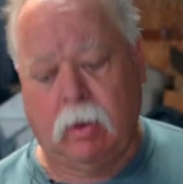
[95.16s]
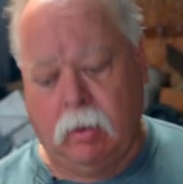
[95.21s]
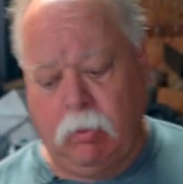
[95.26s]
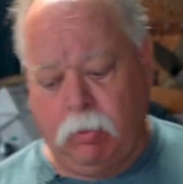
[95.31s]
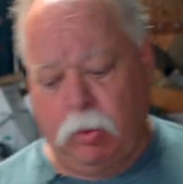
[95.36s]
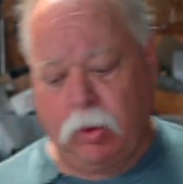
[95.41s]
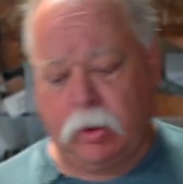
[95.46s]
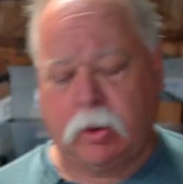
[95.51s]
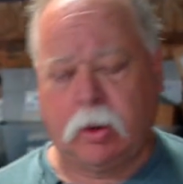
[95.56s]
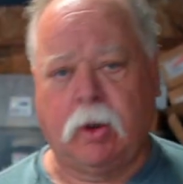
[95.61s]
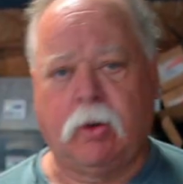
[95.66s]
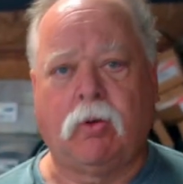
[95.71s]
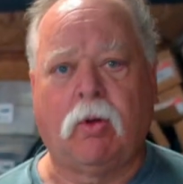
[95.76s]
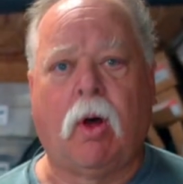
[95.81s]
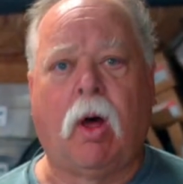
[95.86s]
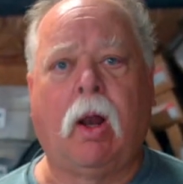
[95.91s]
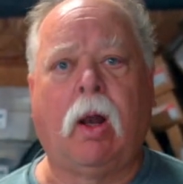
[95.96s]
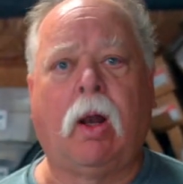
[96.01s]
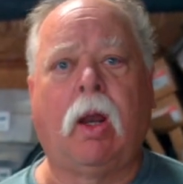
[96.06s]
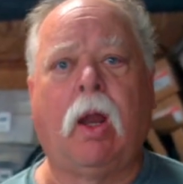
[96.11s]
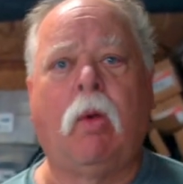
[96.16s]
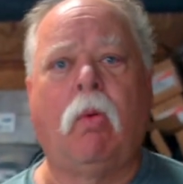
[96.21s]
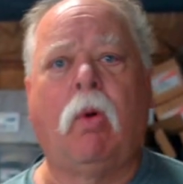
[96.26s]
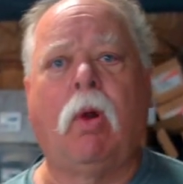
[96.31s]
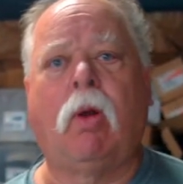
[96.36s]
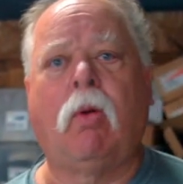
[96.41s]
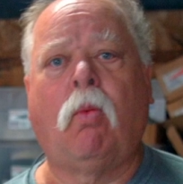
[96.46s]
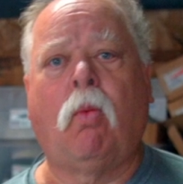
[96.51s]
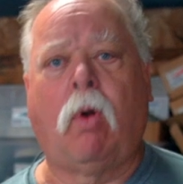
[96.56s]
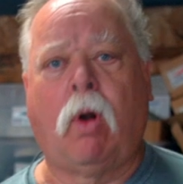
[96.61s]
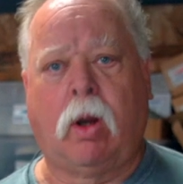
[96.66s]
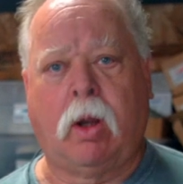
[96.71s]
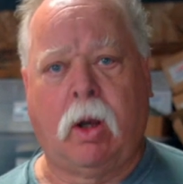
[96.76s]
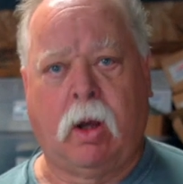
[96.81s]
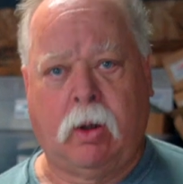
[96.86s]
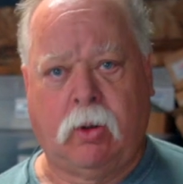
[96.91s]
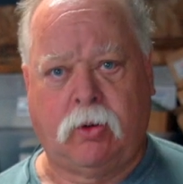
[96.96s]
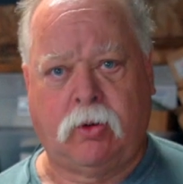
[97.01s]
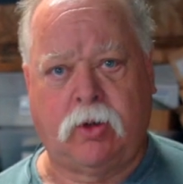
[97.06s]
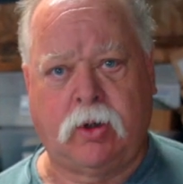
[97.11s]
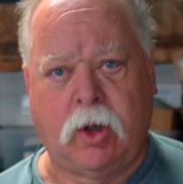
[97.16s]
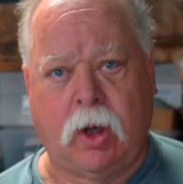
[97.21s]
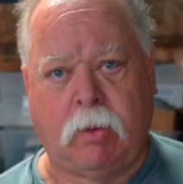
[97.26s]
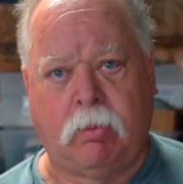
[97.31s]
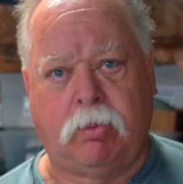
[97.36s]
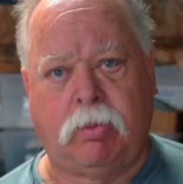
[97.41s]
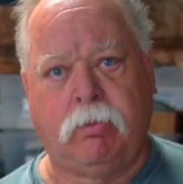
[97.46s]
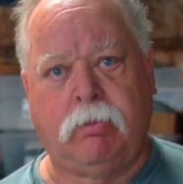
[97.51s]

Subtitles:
put these on, and they wouldn't work in his Jeep.